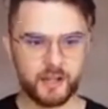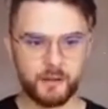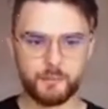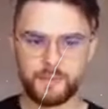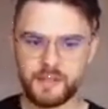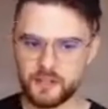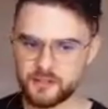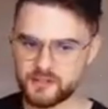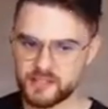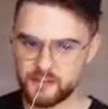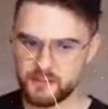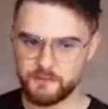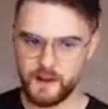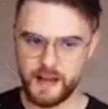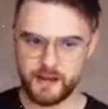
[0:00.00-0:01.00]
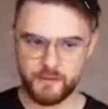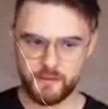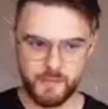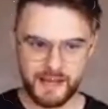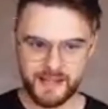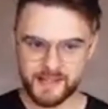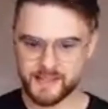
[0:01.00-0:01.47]
Because if I
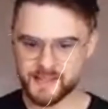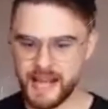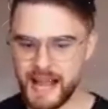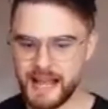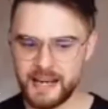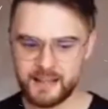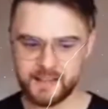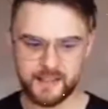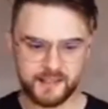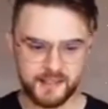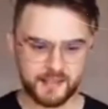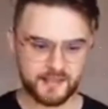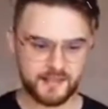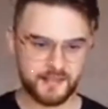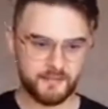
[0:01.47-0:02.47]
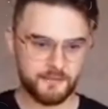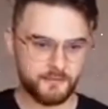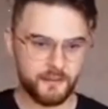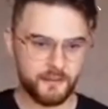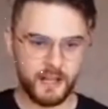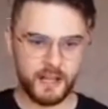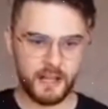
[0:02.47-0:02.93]
remain silent, it's as
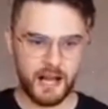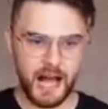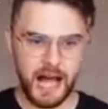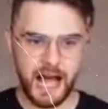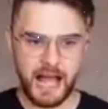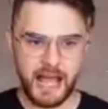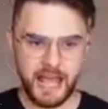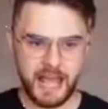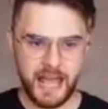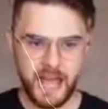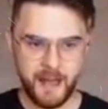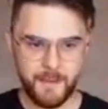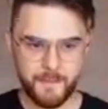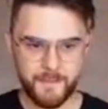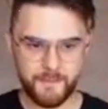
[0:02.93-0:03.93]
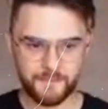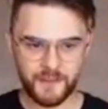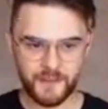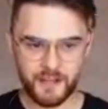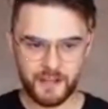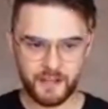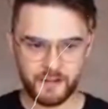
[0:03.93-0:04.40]
if I am
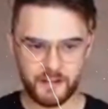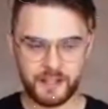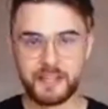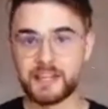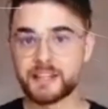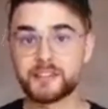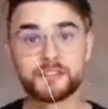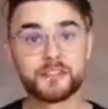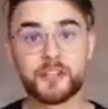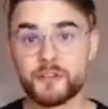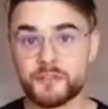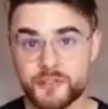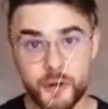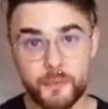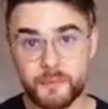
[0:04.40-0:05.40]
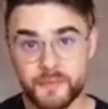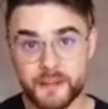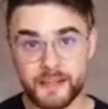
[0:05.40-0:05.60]
guilty of something.